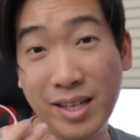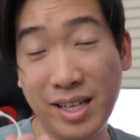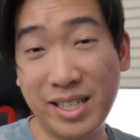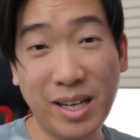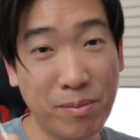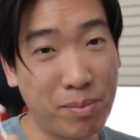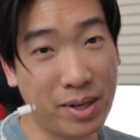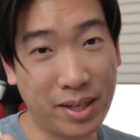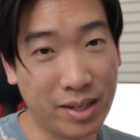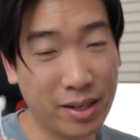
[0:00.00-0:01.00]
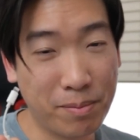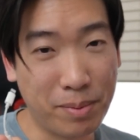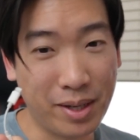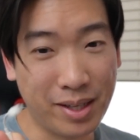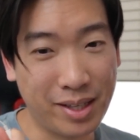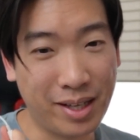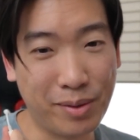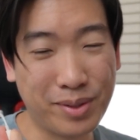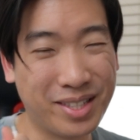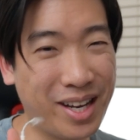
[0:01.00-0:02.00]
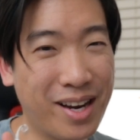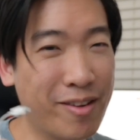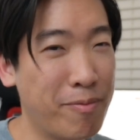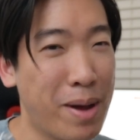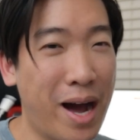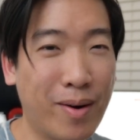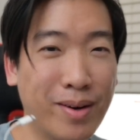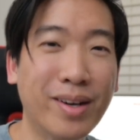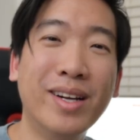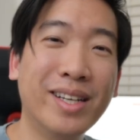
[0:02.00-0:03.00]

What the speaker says: it sounded pretty good, but it was not enough power.